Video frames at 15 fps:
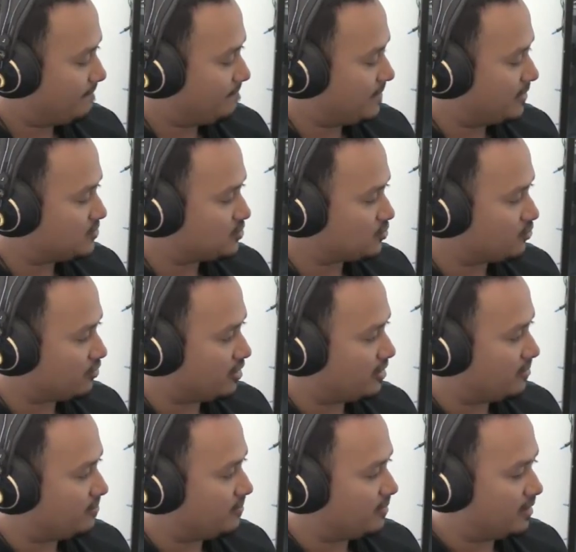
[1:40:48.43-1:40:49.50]

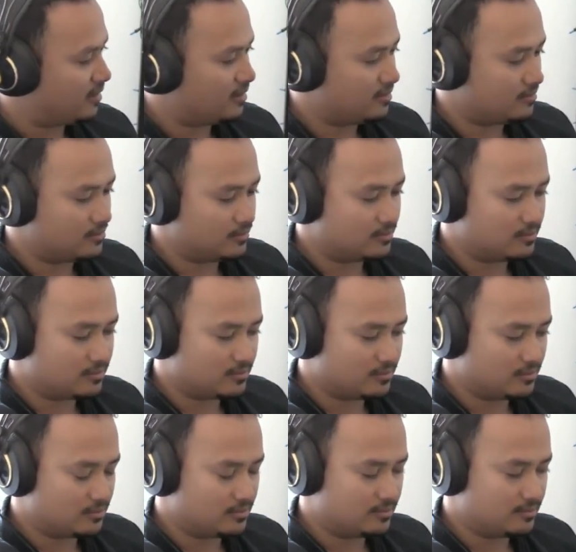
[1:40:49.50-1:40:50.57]
Instagram and
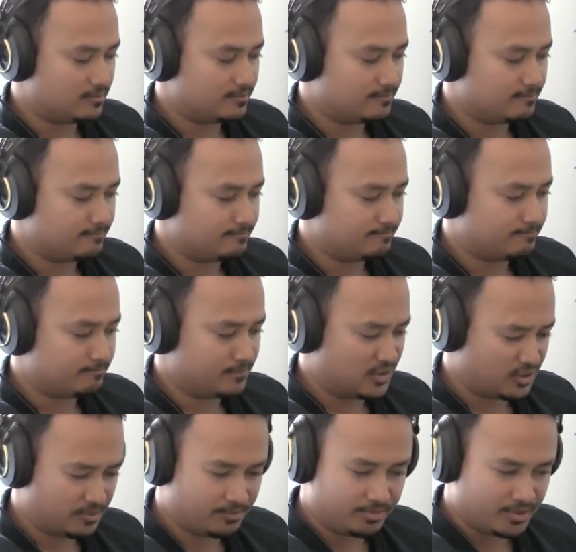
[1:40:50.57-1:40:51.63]
the
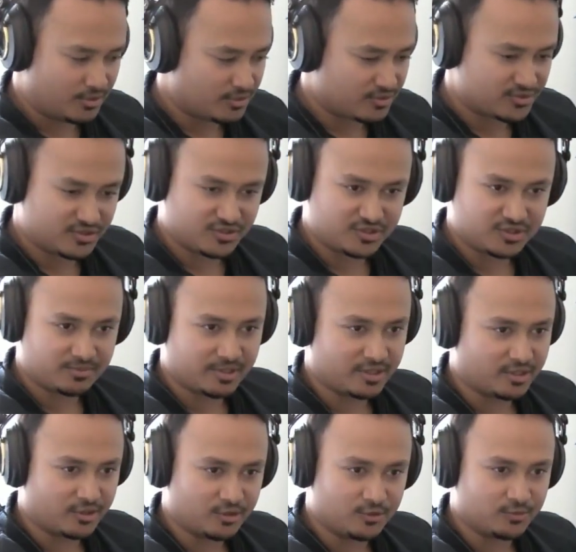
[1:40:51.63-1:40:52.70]
computer system
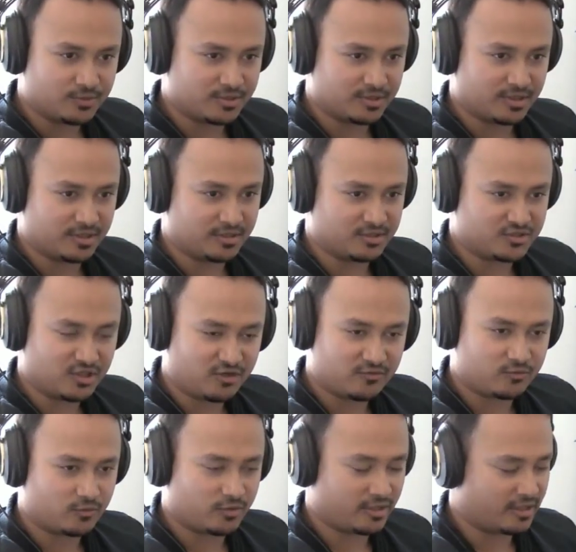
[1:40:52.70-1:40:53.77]
I own and, and the
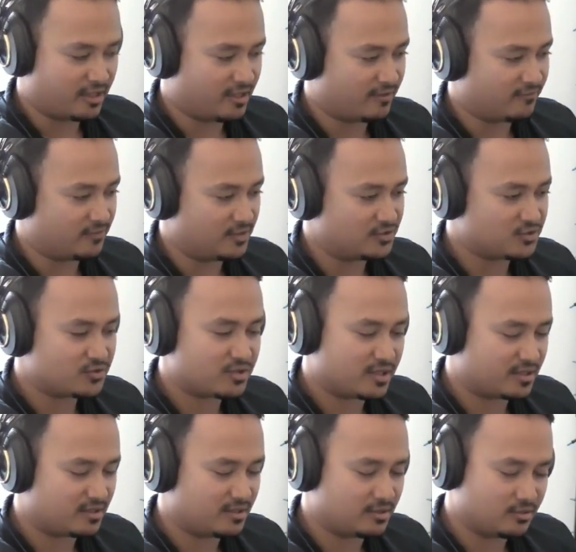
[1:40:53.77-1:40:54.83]
software I have, these are
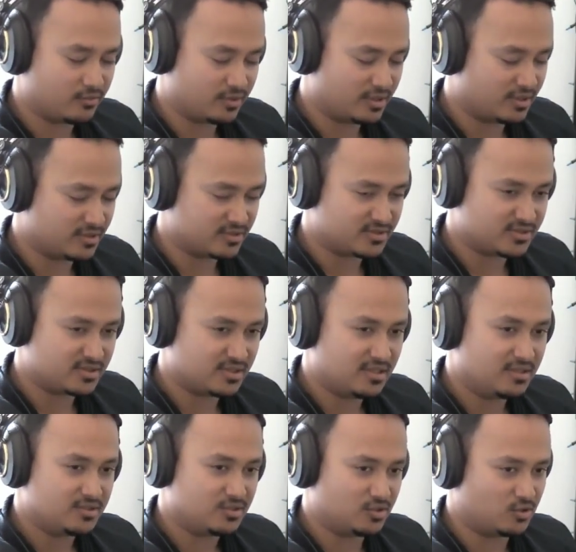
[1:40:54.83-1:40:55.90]
like ingredients
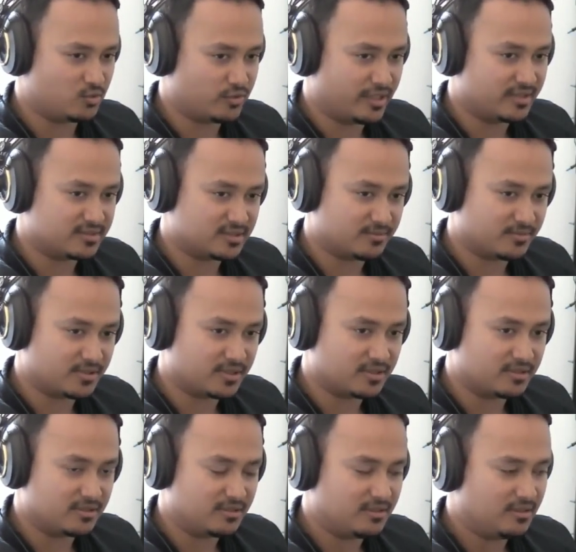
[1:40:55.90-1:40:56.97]
to create something.
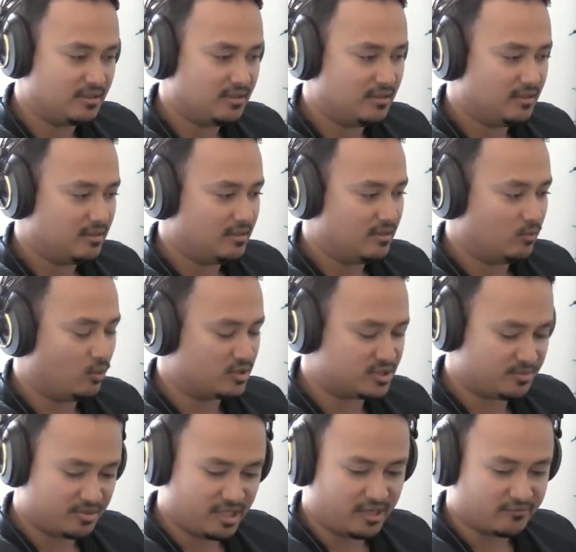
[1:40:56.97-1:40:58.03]
Yeah. One's a
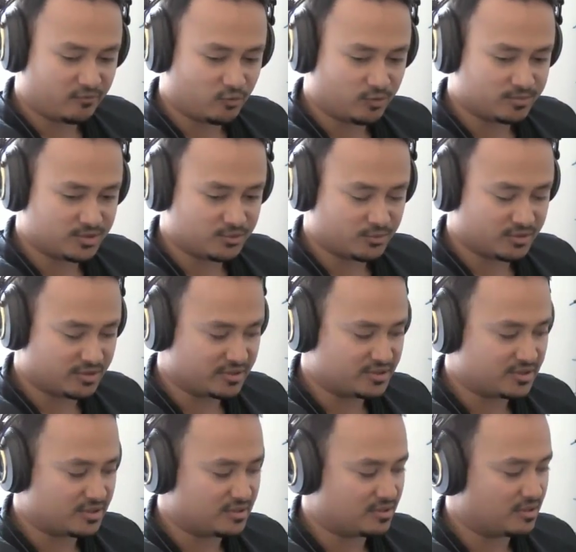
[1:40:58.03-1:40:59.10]
platform to
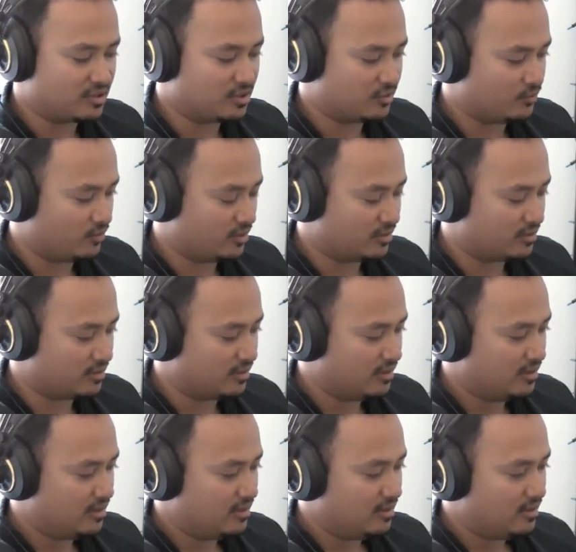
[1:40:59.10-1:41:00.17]
release it, and the other one,
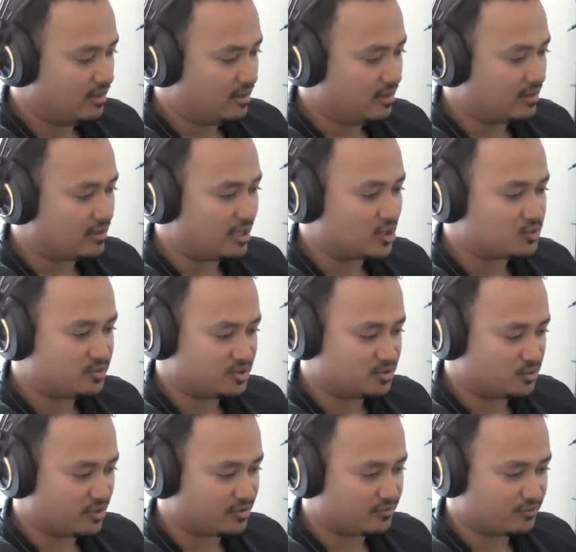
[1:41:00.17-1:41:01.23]
it allows me to
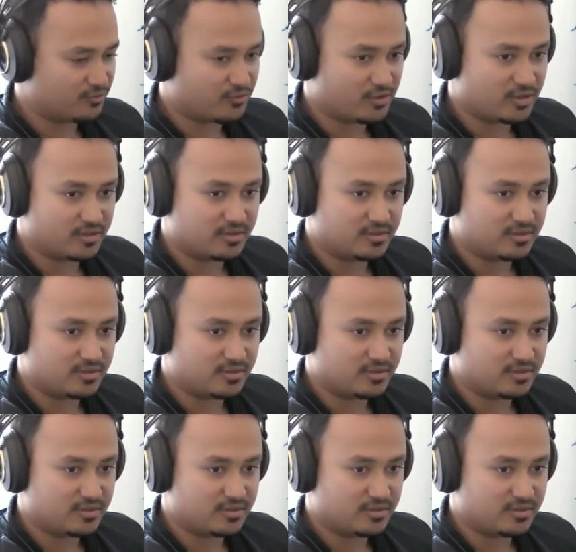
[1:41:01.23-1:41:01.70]
direct for free.